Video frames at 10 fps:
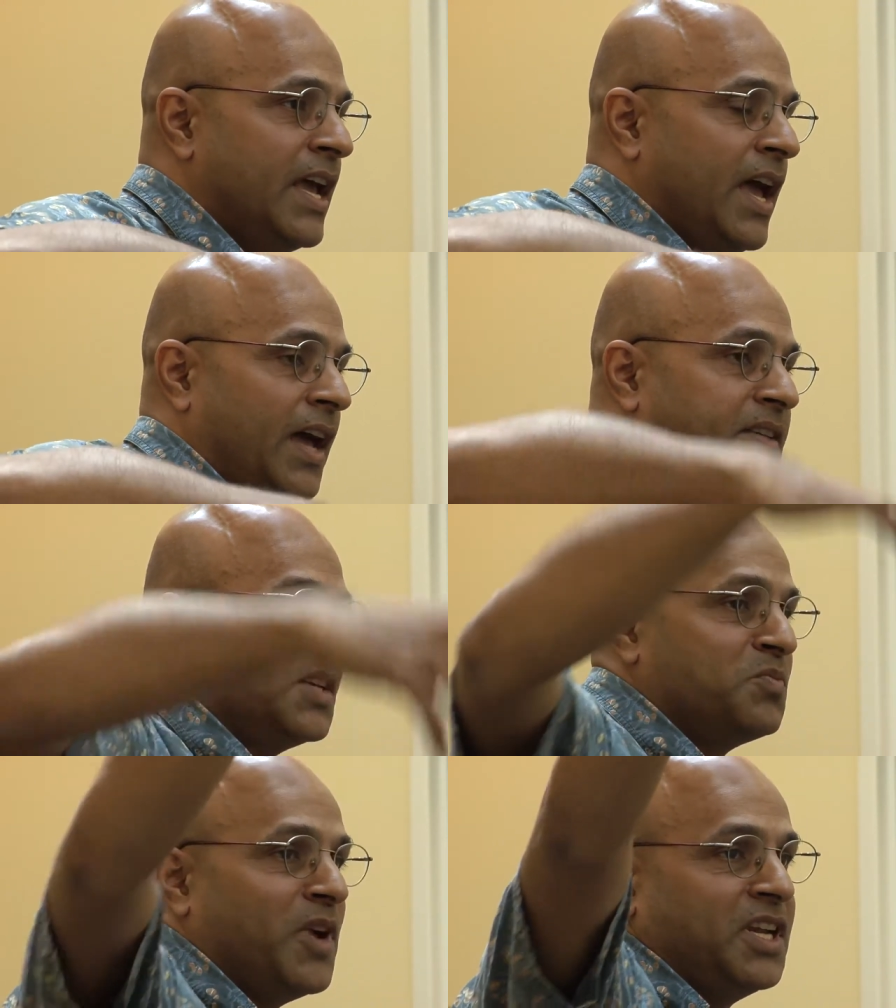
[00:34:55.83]
has
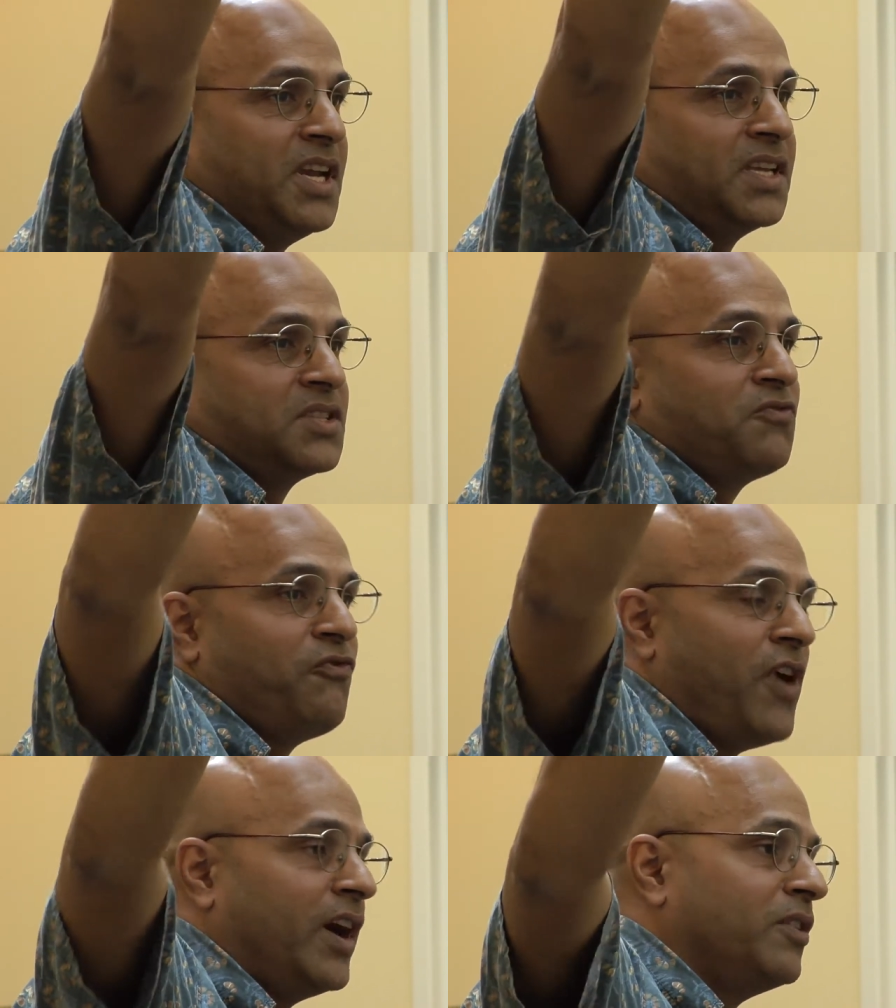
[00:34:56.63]
as many as
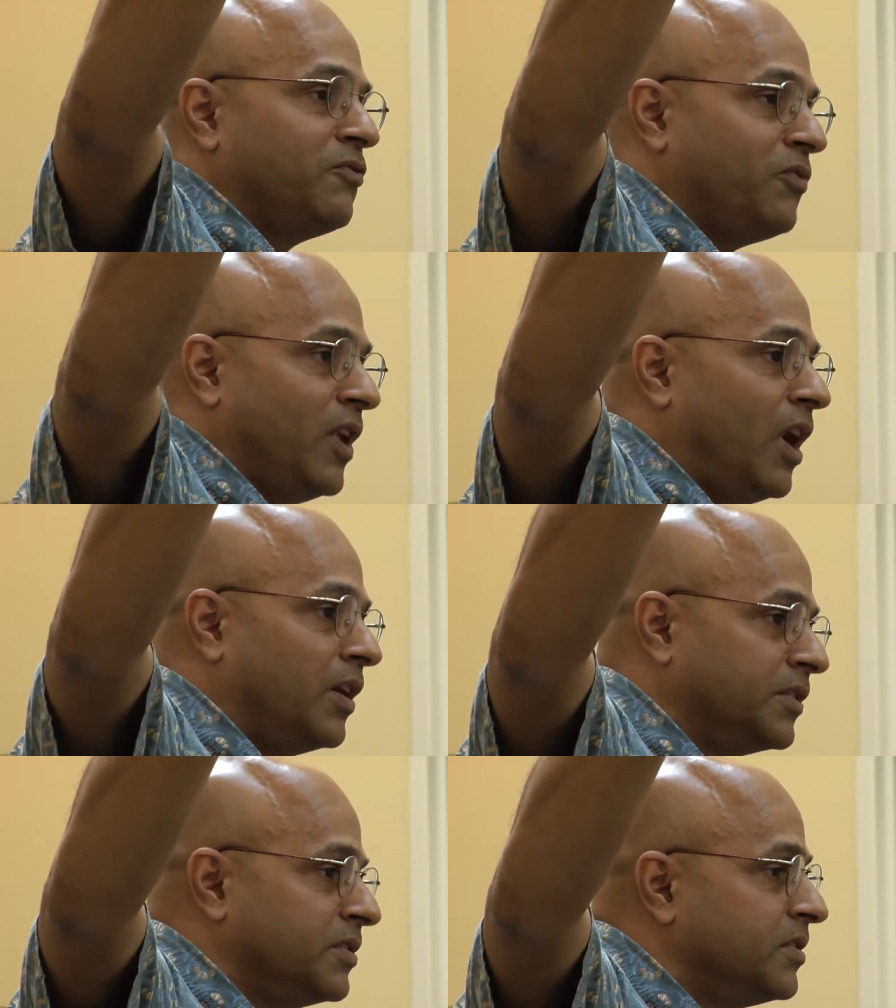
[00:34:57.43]
five
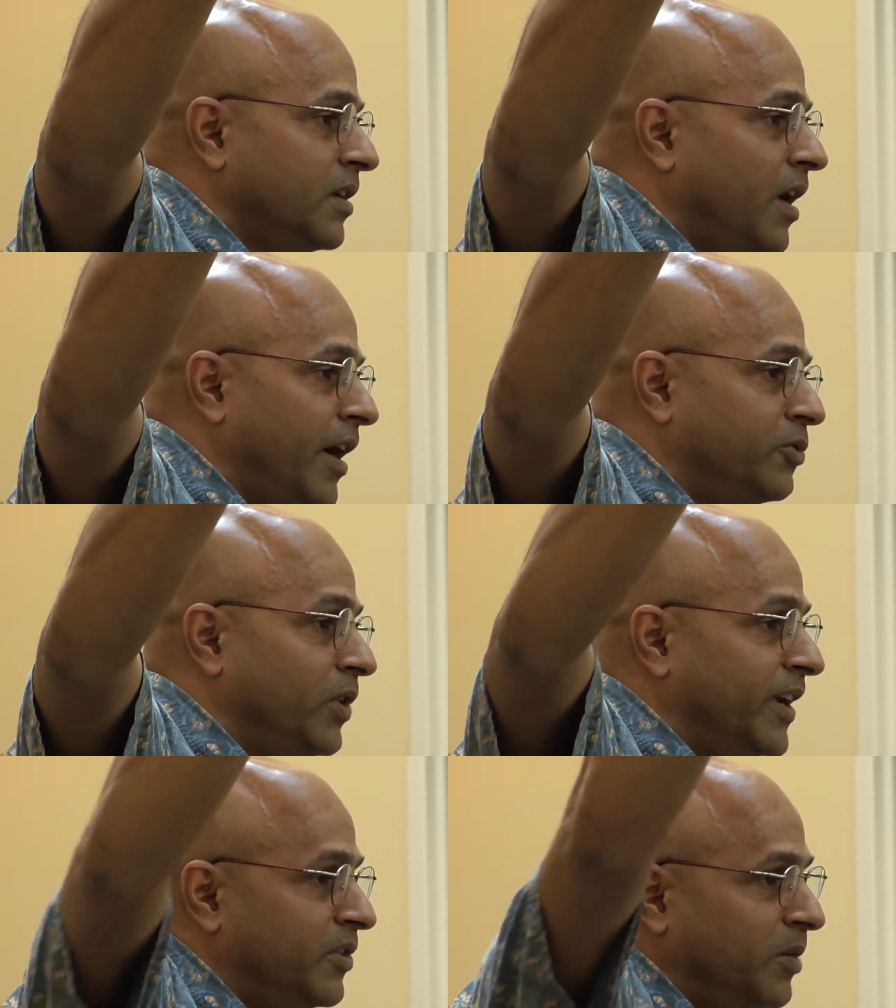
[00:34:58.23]
large
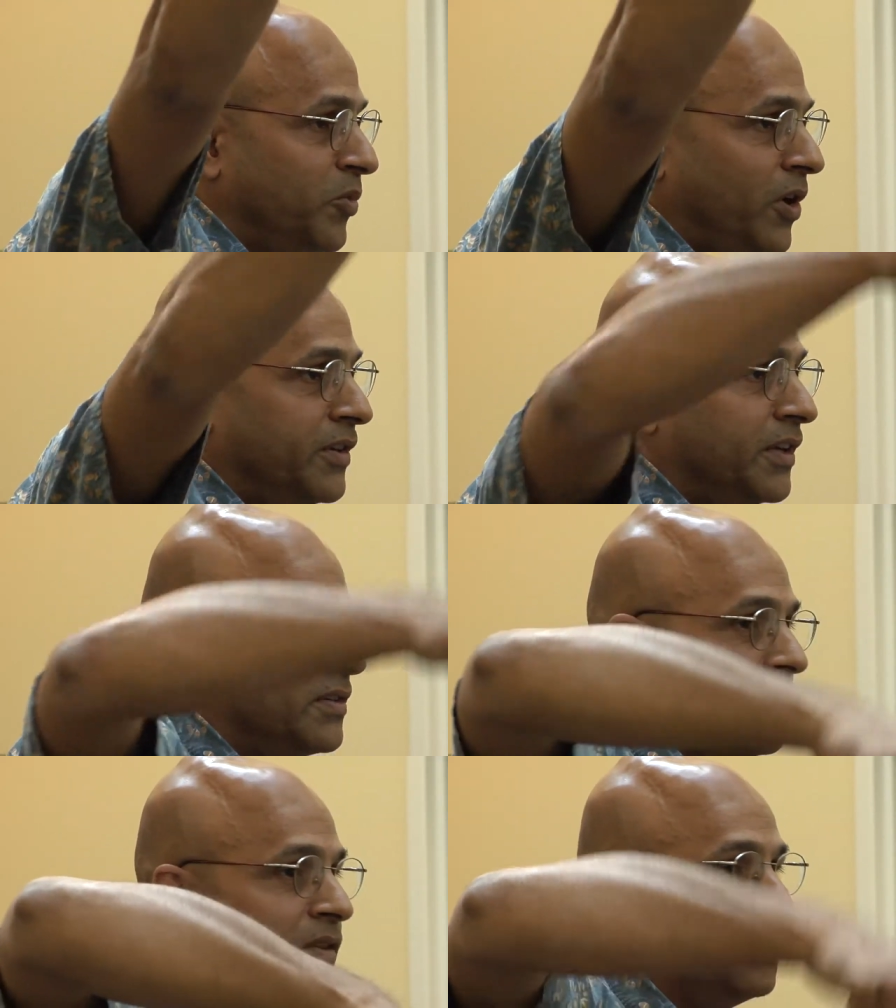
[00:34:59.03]
hydroelectric
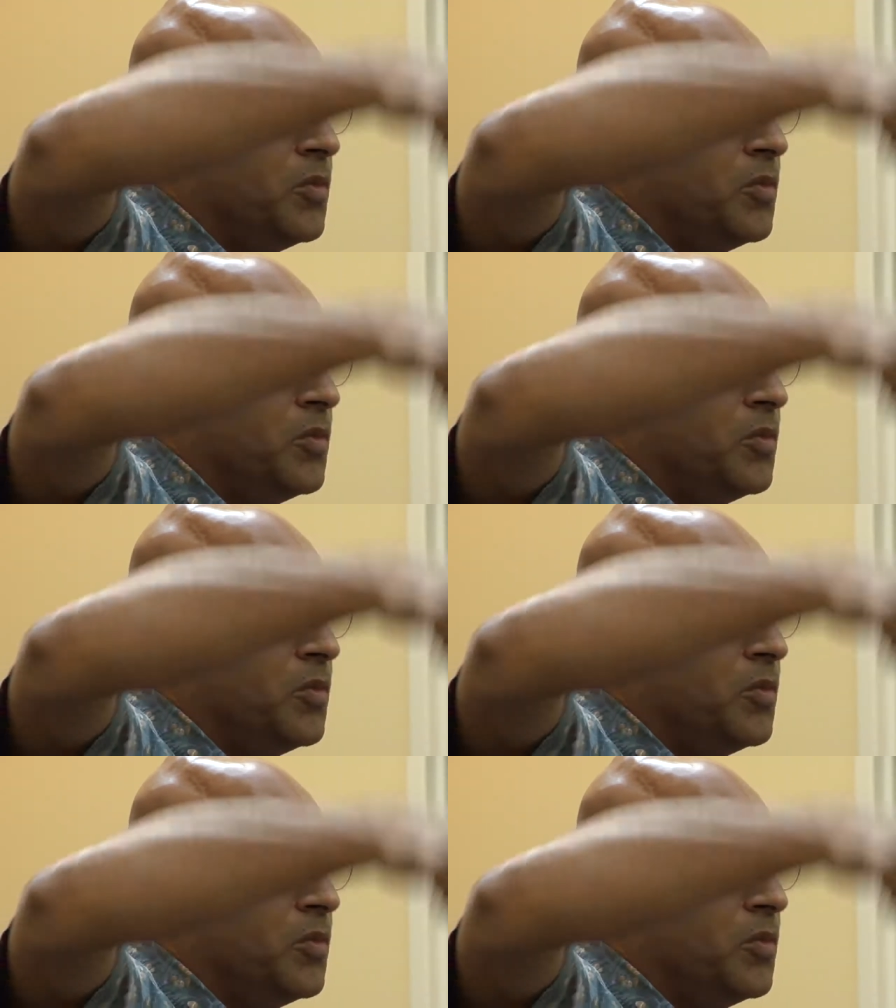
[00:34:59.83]
projects on the